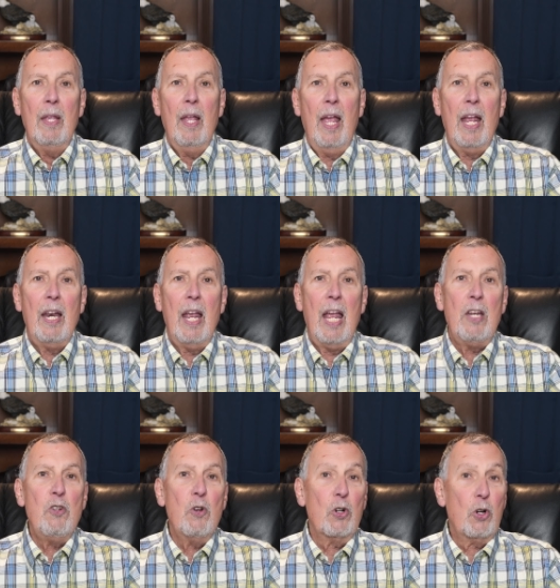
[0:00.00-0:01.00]
and,
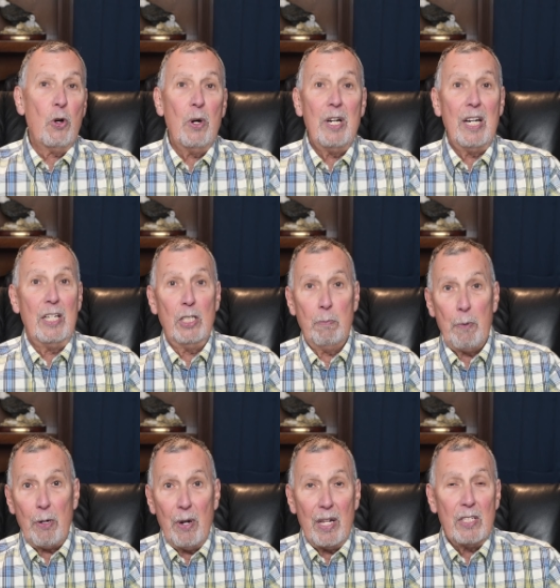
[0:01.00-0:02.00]
and your current
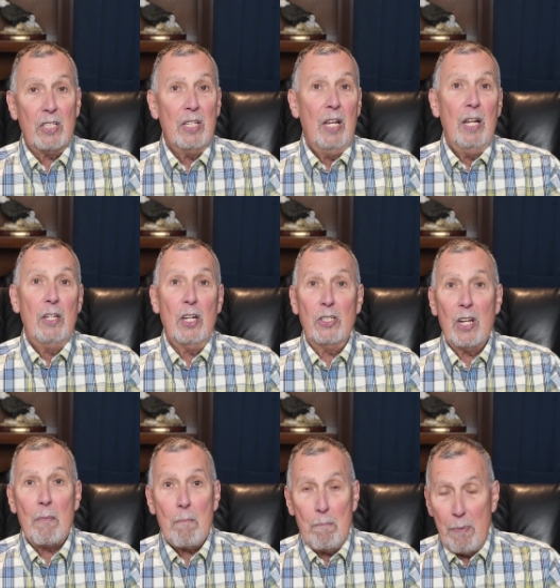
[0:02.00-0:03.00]
experience to
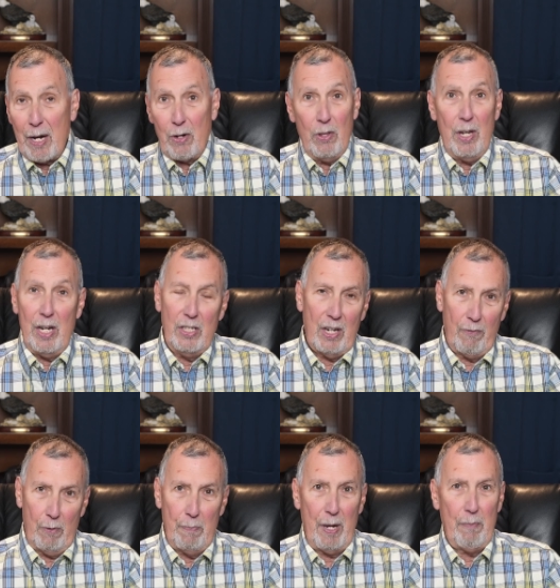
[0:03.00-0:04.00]
something bigger than it's
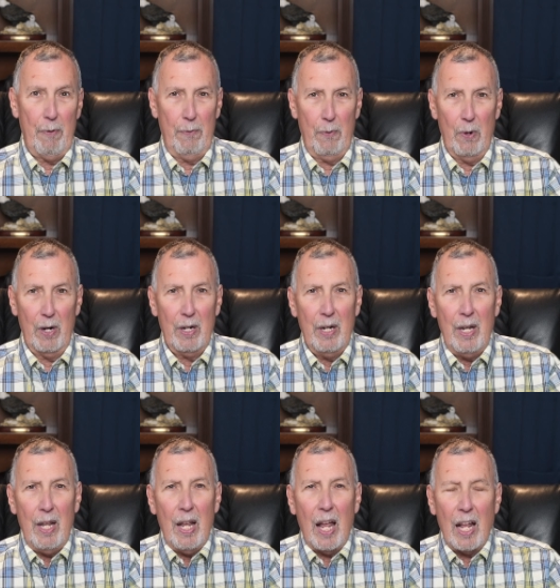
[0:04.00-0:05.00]
ever been before.
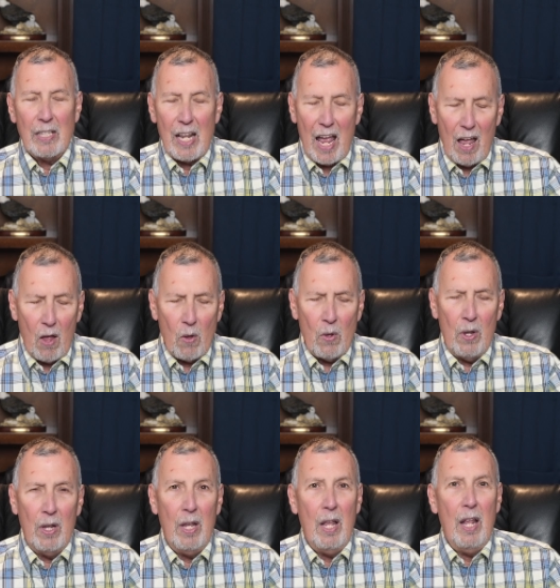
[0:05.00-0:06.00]
Allow
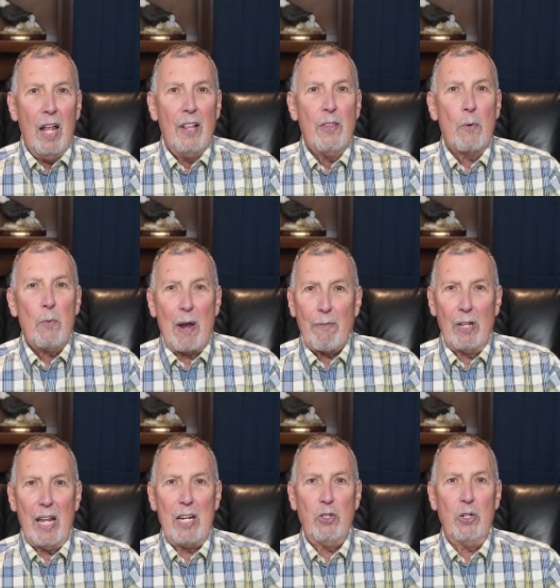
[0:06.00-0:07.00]
the
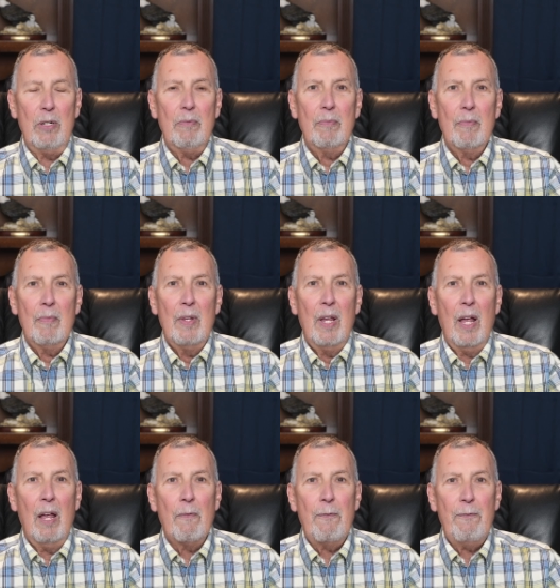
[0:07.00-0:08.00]
revelation
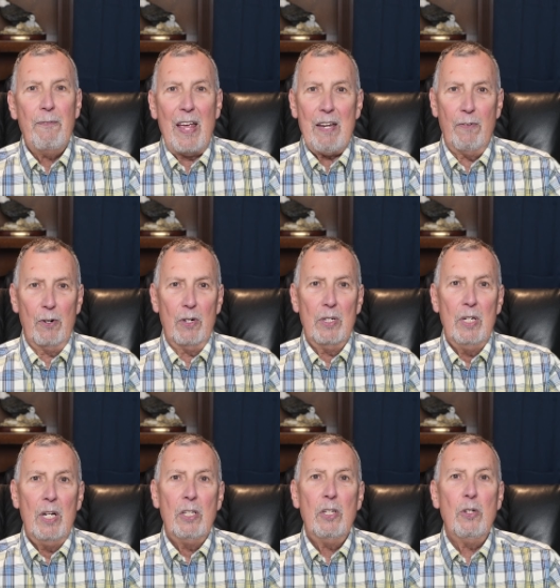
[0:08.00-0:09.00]
of favor
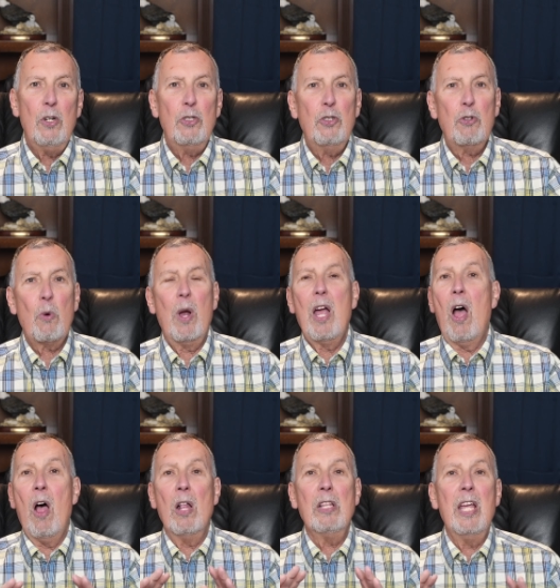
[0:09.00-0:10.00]
to destroy
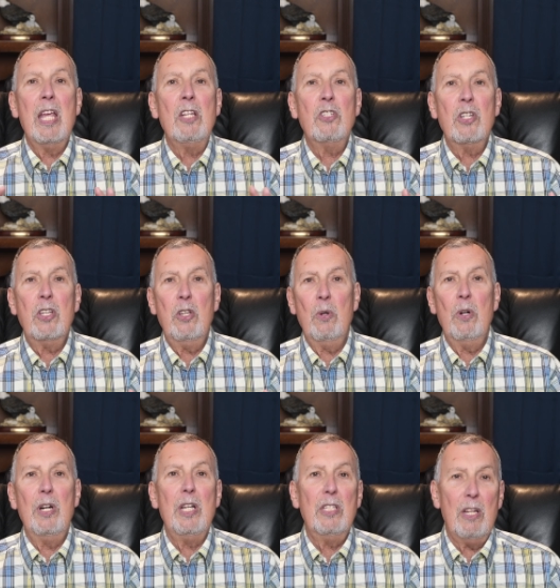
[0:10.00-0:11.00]
all the
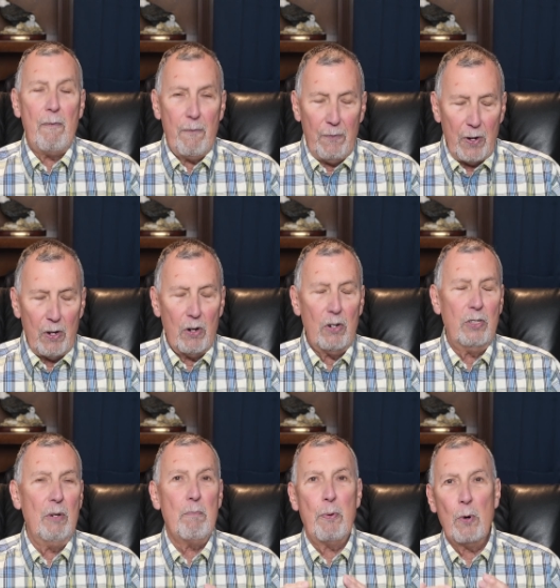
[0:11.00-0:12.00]
insecurities and
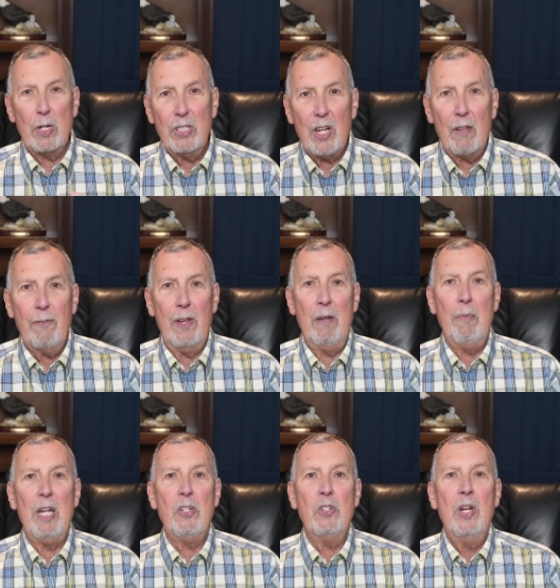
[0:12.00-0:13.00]
fears and poor self
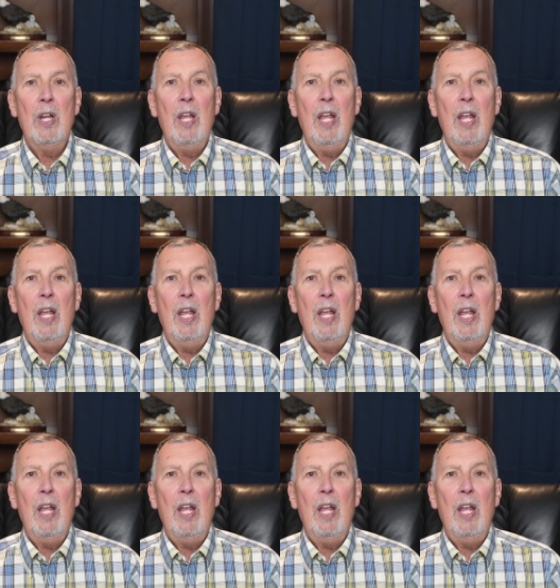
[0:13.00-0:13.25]
image